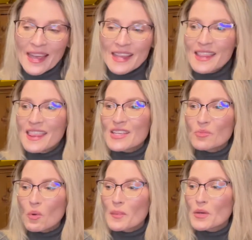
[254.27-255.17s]
This
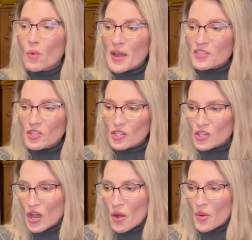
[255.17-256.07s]
woman watched the
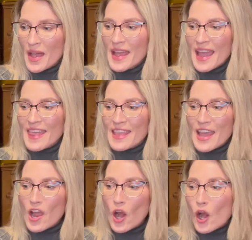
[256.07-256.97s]
show, and
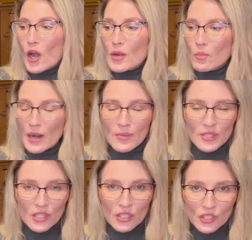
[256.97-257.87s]
they heard what I was
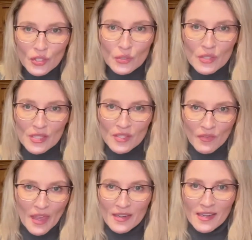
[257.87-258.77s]
gonna do to this
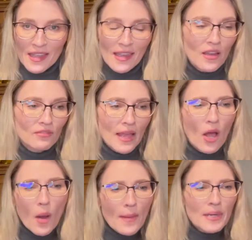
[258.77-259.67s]
vanity of like,
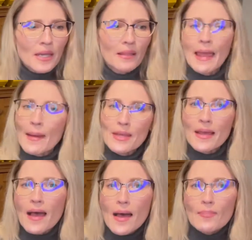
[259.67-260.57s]
oh, I'm gonna glam it
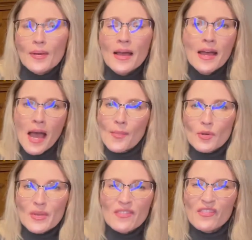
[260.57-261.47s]
up, I'm gonna
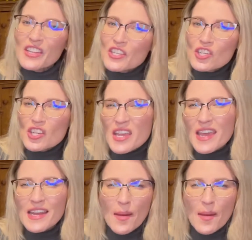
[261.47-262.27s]
refinish it,